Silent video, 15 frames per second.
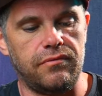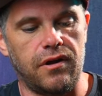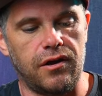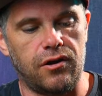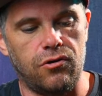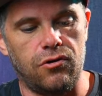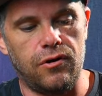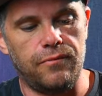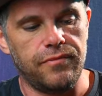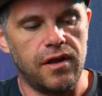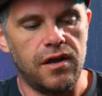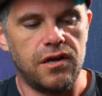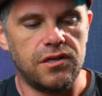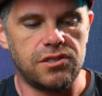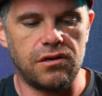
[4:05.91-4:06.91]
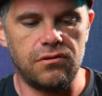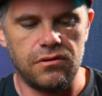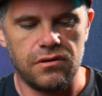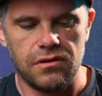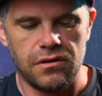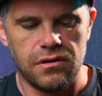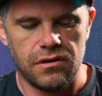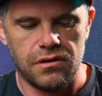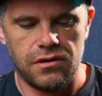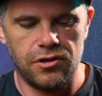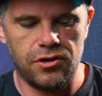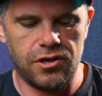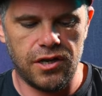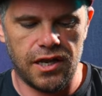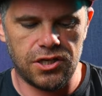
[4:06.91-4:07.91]
Nitecore. So
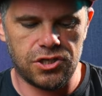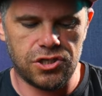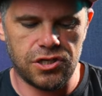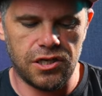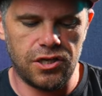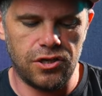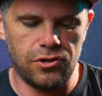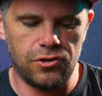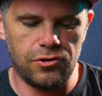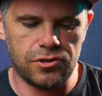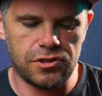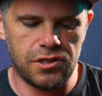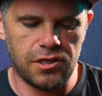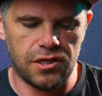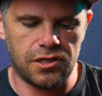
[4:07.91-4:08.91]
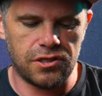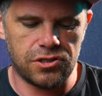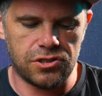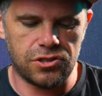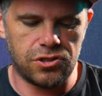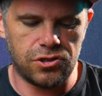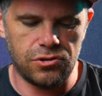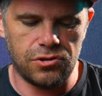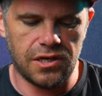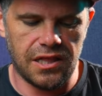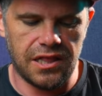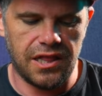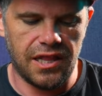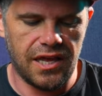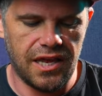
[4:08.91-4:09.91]
you can actually use this to
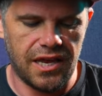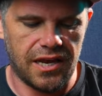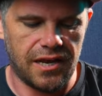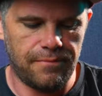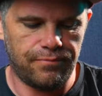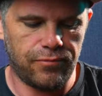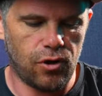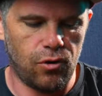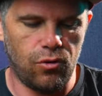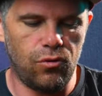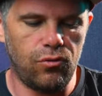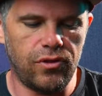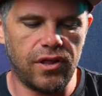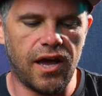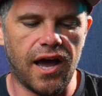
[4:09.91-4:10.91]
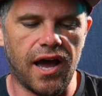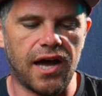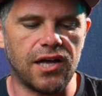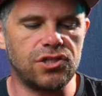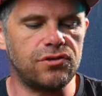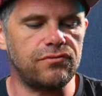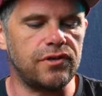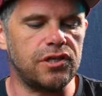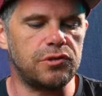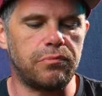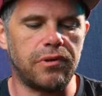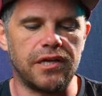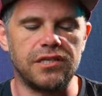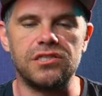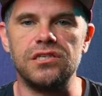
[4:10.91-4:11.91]
clean all the hard to reach
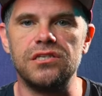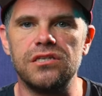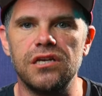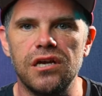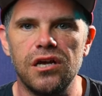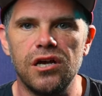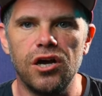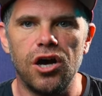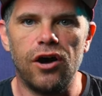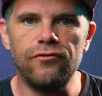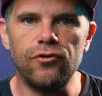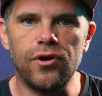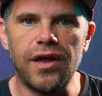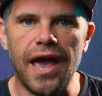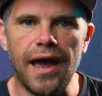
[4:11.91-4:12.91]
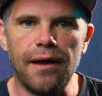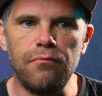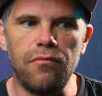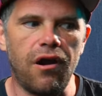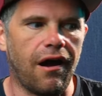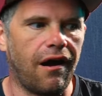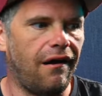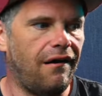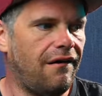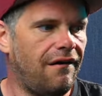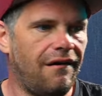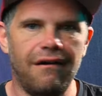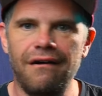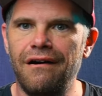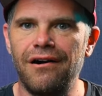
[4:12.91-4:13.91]
places of your camera.
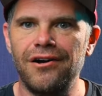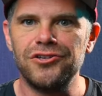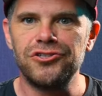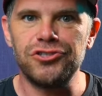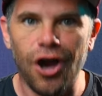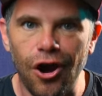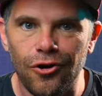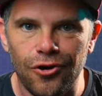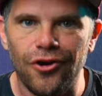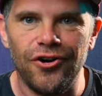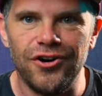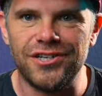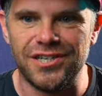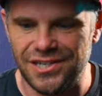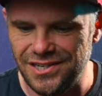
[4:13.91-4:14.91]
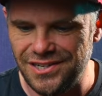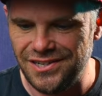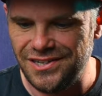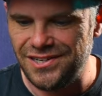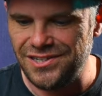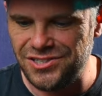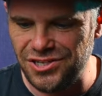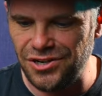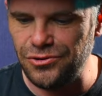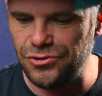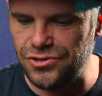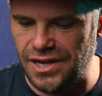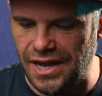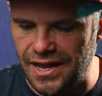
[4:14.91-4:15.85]
So good. So good.